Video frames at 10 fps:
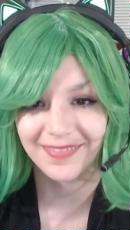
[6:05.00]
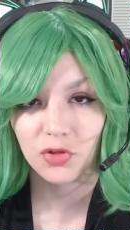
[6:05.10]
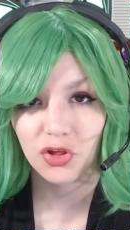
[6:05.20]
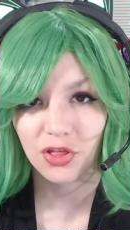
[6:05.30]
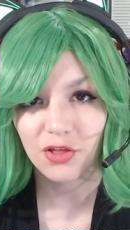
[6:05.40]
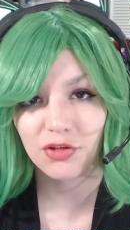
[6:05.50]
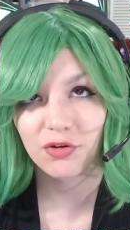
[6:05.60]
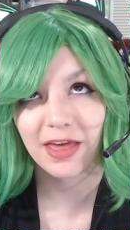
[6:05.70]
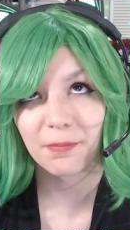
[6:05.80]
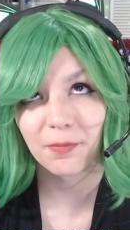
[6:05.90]
She's also
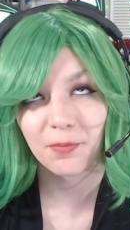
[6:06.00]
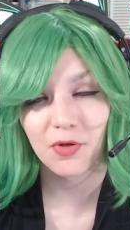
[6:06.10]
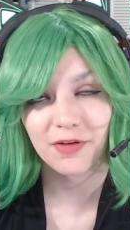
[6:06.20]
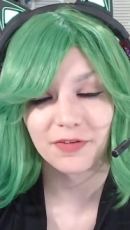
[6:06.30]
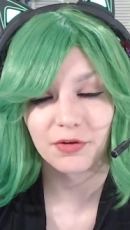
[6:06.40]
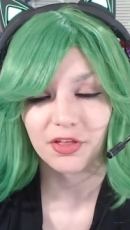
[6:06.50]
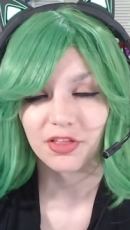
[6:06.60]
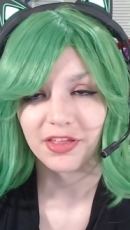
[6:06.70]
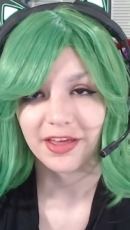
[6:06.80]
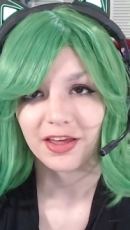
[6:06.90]
capable of using
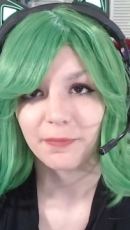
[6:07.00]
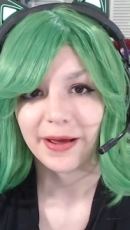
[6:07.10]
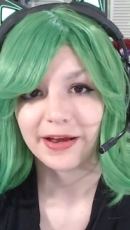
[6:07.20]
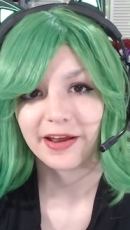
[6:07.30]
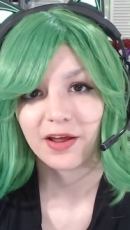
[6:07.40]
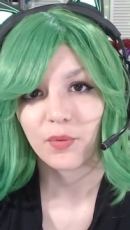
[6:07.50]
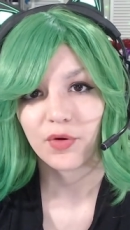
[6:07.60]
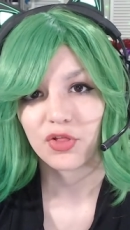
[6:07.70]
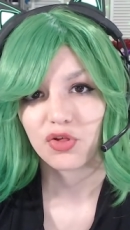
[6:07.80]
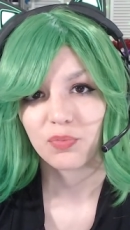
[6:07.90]
psychic binding,
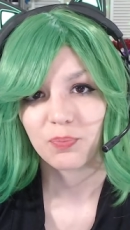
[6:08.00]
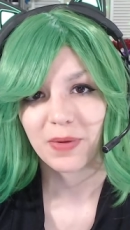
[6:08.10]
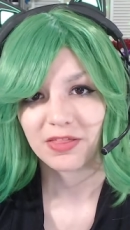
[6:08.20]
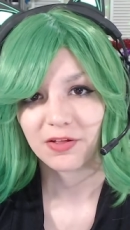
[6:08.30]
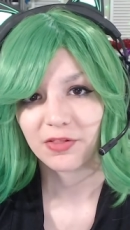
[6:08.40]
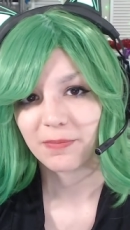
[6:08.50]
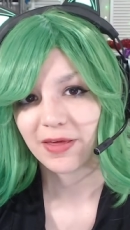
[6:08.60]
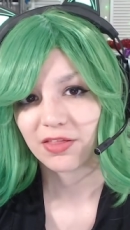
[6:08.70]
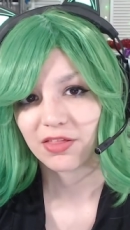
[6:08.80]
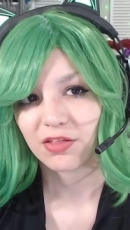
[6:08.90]
which basically
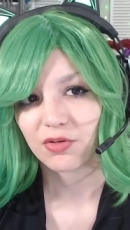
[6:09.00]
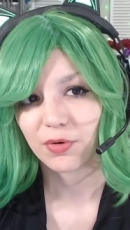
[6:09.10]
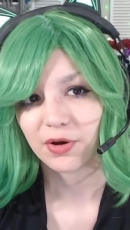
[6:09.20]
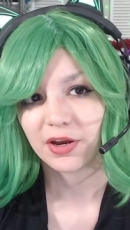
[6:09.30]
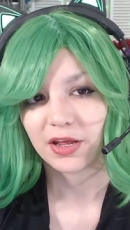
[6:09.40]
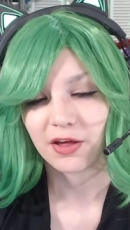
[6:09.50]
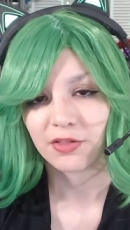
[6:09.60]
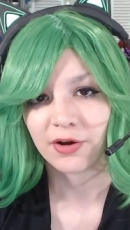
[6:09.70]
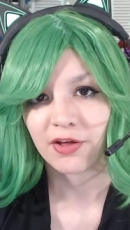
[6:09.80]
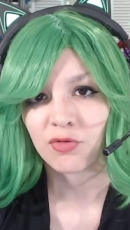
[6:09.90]
makes it to where any
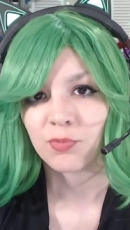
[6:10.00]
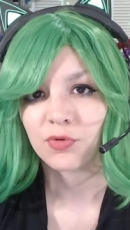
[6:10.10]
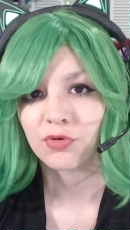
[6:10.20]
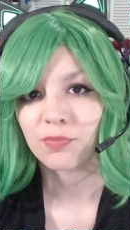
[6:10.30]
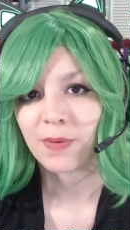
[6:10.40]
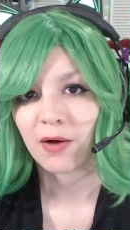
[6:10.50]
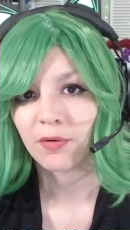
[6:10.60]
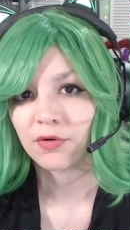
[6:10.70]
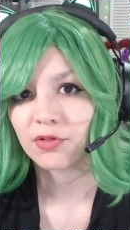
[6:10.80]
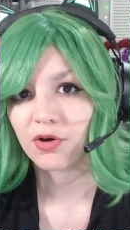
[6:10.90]
other Esper's
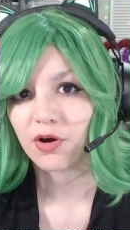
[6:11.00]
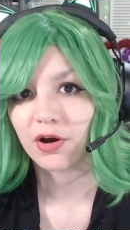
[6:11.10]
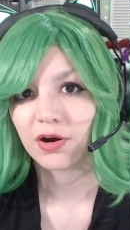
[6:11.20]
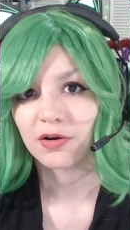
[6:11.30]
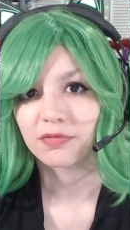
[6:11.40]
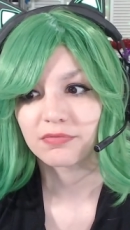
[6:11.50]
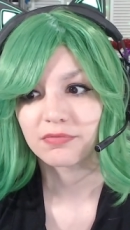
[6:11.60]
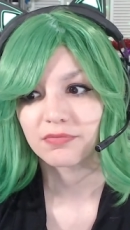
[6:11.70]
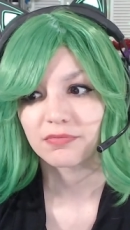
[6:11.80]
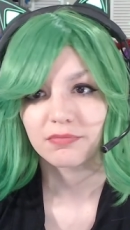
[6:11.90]
powers are
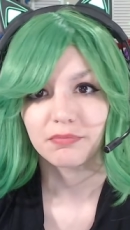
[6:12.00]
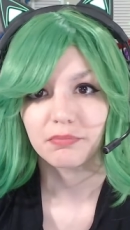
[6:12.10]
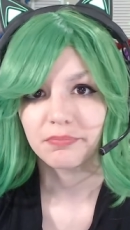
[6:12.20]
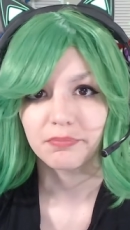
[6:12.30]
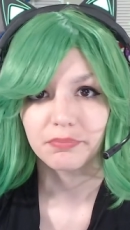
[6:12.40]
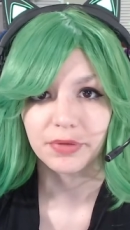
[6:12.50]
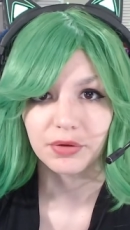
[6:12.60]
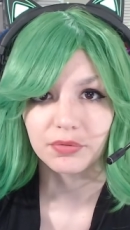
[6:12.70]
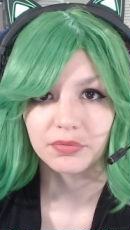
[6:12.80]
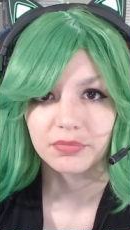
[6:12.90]

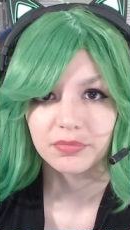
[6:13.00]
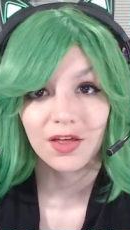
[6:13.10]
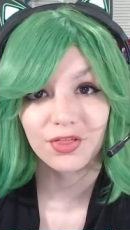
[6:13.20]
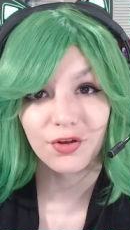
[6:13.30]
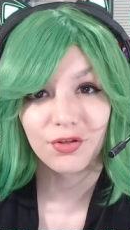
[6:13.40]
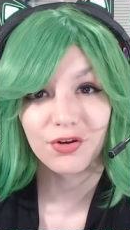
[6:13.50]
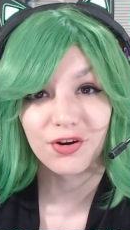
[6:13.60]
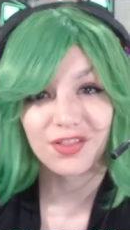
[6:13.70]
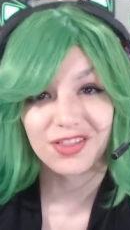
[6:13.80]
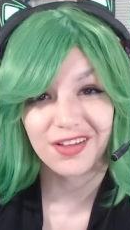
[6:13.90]
mute. Those are
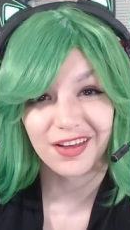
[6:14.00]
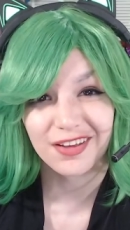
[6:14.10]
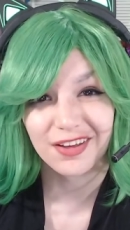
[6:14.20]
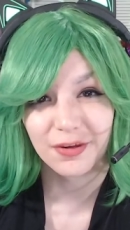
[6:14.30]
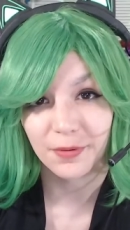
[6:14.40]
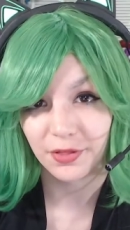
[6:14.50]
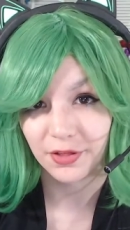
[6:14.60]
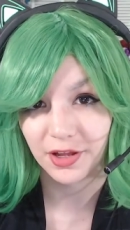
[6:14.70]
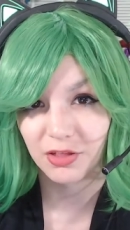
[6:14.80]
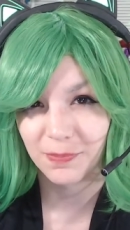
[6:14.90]
her psychic
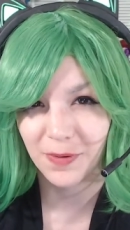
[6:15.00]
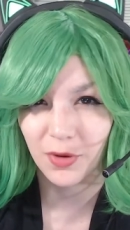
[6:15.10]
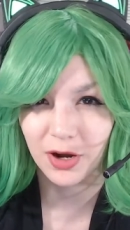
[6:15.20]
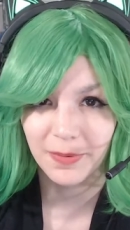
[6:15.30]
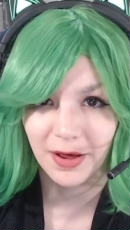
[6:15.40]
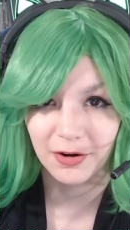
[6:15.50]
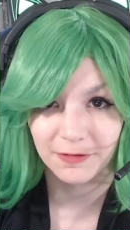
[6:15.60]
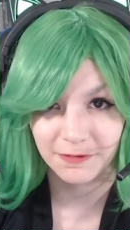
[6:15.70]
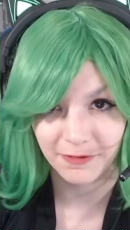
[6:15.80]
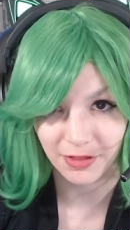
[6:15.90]
abilities, but what about her
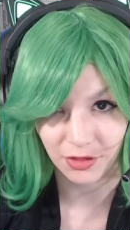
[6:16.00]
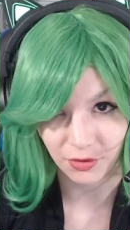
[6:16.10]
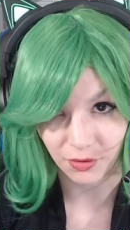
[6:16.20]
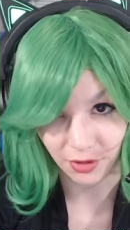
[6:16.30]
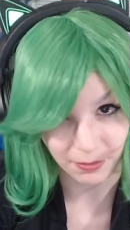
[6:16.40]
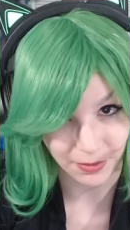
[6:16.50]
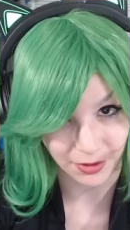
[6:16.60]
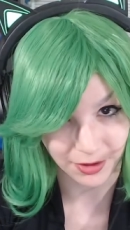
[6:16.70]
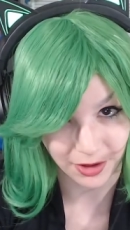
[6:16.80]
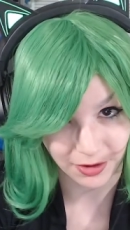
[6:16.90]
physical
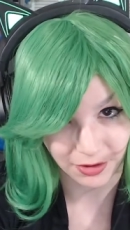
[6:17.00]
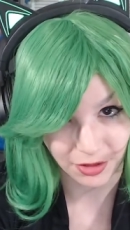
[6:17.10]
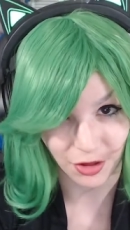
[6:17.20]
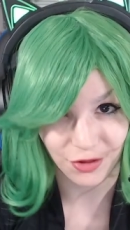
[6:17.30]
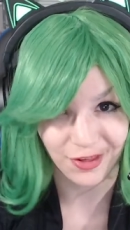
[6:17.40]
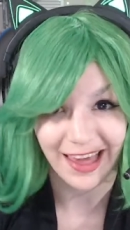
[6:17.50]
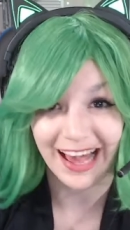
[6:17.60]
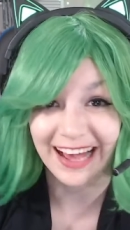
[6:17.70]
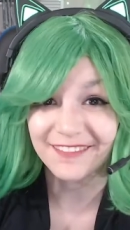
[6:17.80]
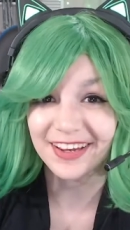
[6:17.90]
abilities? Does she
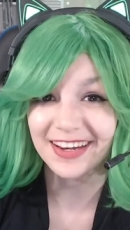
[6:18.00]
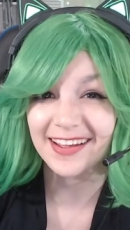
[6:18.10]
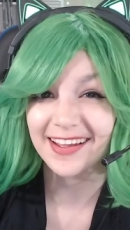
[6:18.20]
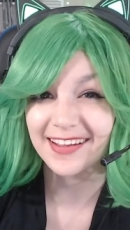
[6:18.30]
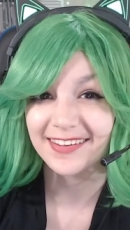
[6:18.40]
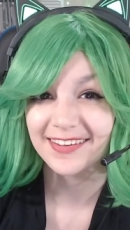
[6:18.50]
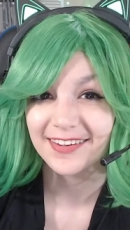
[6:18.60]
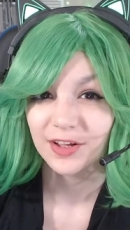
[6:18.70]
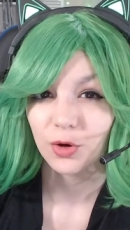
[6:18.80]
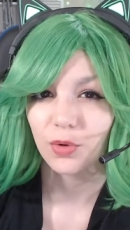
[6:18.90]
have any,
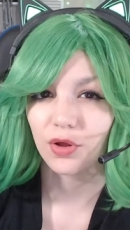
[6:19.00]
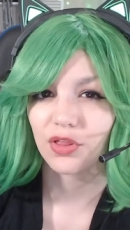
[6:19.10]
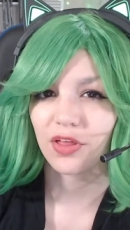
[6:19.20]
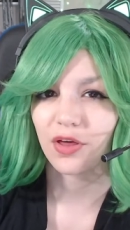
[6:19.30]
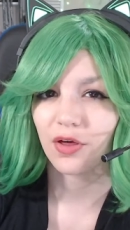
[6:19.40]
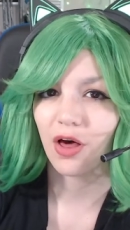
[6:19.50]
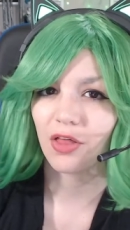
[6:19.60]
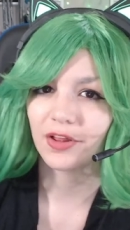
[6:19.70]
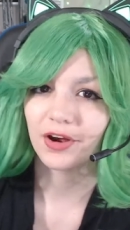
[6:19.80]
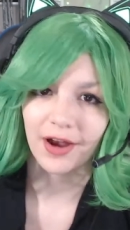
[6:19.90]
or is it
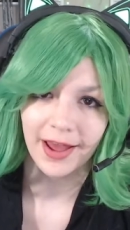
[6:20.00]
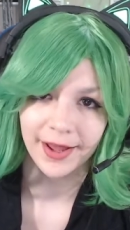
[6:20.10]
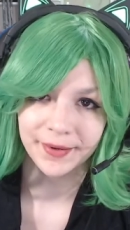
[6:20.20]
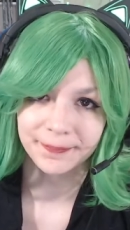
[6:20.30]
all in her head?